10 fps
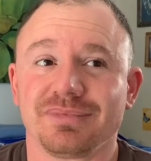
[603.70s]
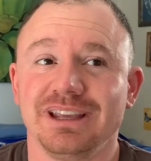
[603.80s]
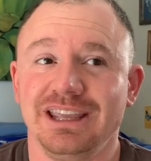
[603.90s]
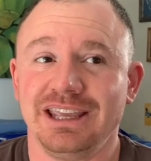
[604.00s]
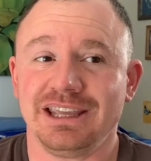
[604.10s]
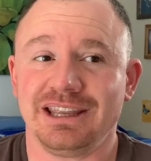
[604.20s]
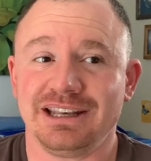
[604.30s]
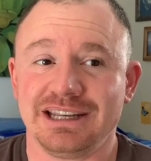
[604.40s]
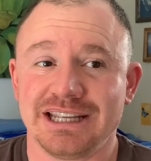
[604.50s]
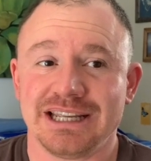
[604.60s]

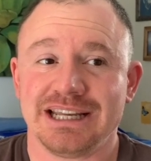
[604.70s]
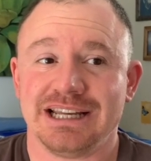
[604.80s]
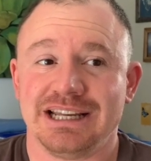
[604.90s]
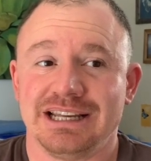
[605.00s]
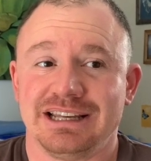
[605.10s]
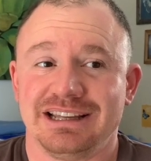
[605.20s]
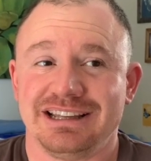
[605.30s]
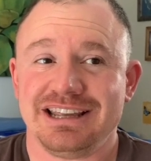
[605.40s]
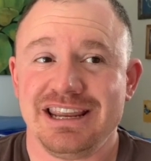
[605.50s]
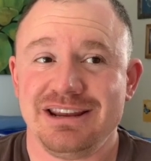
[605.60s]
and
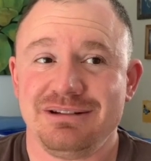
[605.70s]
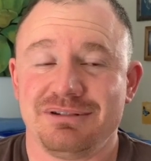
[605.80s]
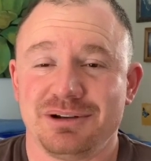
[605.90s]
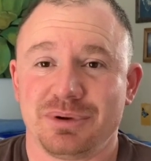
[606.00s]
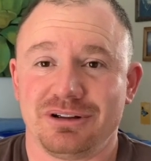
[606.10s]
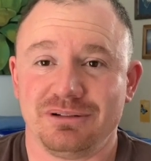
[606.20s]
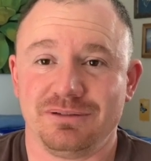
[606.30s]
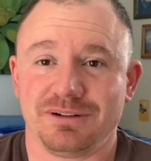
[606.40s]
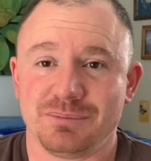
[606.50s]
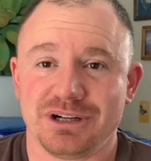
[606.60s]
he went bald
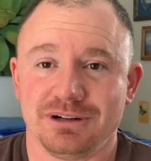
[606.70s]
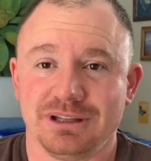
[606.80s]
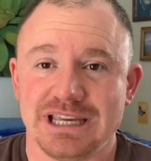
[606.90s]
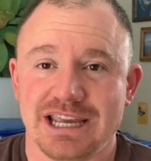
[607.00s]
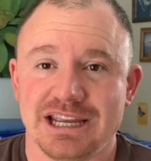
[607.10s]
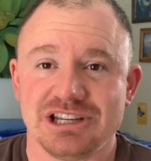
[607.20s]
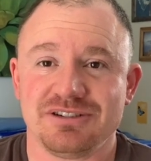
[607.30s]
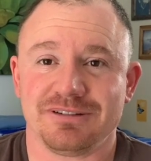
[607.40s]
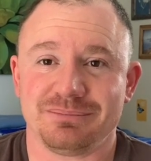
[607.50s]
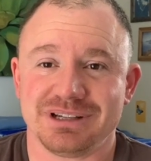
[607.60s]
from an early age,
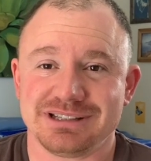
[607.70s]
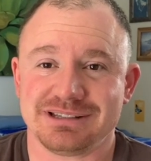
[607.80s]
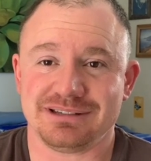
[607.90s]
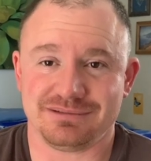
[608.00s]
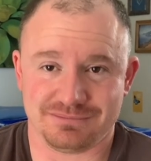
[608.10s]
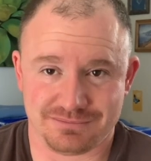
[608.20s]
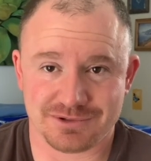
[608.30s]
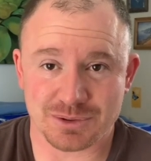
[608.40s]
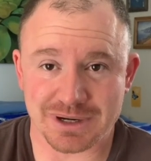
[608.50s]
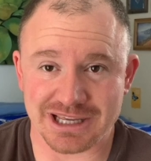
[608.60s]
from his
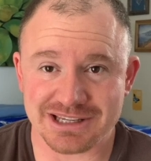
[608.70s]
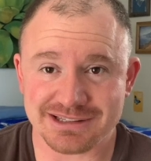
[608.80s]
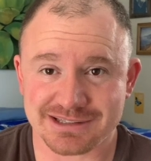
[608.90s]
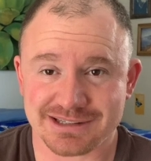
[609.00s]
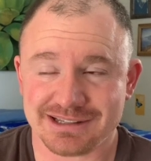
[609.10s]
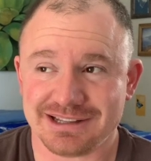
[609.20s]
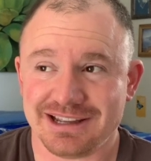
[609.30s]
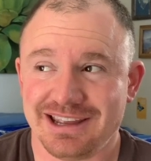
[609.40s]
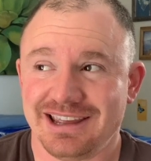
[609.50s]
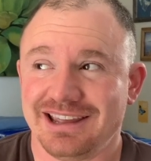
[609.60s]
20s,
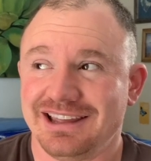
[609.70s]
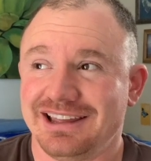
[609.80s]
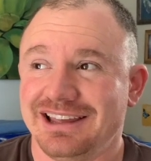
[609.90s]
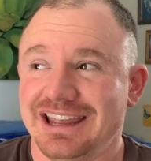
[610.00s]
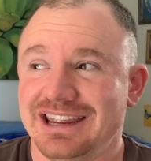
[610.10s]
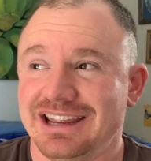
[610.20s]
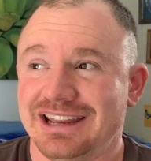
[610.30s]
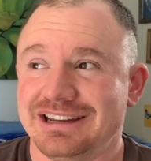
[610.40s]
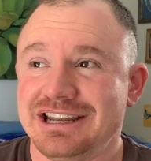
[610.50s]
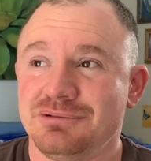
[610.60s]

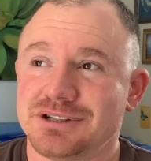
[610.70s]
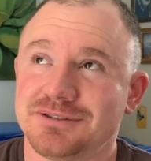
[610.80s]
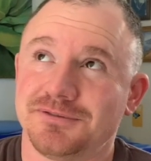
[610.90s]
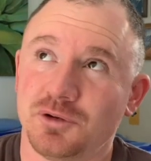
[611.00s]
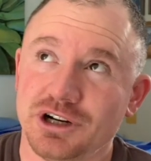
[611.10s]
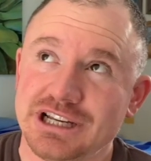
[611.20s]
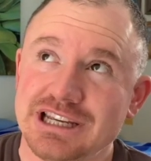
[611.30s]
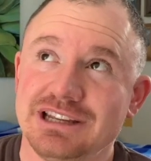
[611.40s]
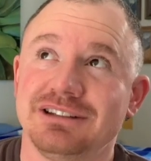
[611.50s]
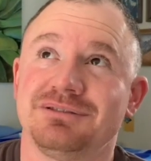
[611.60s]
and he was
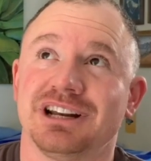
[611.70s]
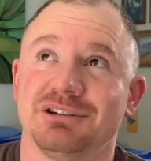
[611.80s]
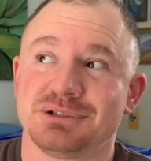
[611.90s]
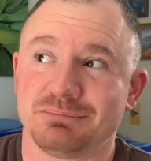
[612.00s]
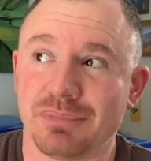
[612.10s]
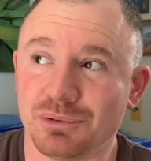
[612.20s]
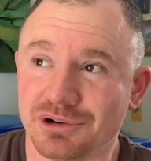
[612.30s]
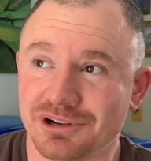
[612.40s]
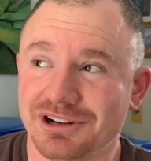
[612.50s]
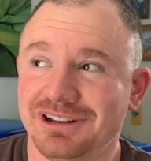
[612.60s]
40 when I was
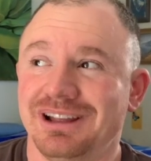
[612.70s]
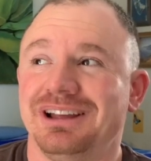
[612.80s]
born.